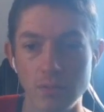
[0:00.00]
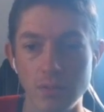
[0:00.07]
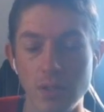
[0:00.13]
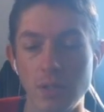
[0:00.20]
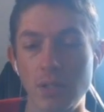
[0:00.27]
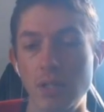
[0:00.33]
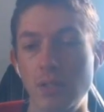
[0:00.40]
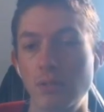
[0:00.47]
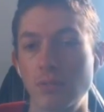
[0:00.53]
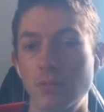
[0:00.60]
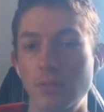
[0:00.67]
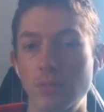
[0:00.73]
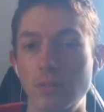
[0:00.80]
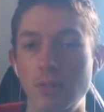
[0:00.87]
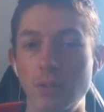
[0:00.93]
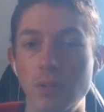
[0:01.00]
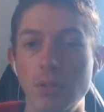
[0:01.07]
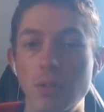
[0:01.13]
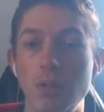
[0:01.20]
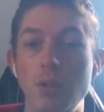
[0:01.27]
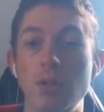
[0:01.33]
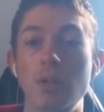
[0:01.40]
Okay.
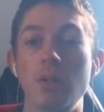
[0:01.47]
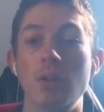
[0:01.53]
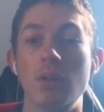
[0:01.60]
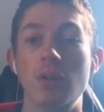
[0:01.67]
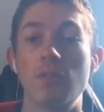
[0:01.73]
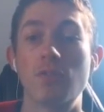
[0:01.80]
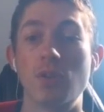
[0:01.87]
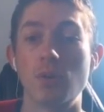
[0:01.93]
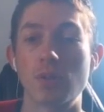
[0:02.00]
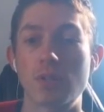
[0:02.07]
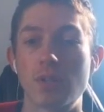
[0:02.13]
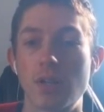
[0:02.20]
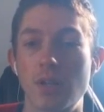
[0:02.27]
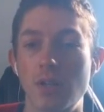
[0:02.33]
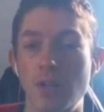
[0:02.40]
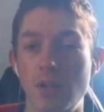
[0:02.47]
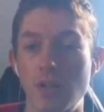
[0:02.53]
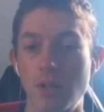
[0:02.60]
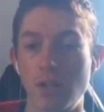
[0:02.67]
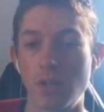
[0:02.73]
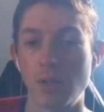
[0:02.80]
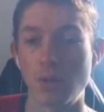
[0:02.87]
Of course.
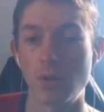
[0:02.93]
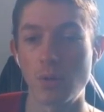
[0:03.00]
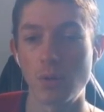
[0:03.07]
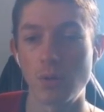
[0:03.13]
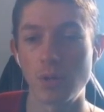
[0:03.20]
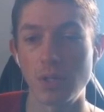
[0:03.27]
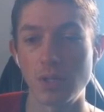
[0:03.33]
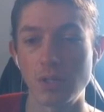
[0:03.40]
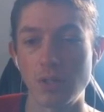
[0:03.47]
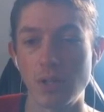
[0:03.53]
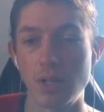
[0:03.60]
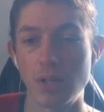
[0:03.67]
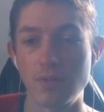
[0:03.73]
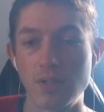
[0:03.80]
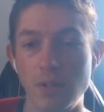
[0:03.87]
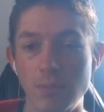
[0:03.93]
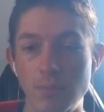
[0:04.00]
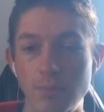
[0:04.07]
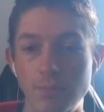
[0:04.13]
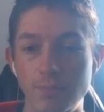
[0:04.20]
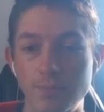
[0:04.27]
You always gotta have something.